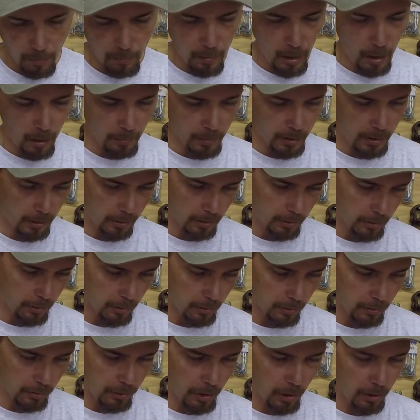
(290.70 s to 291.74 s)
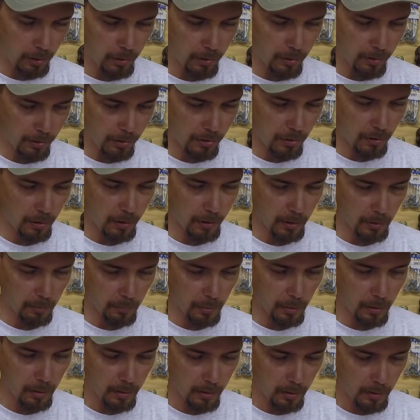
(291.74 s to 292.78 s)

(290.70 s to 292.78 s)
bought me a little jerkin shrimp.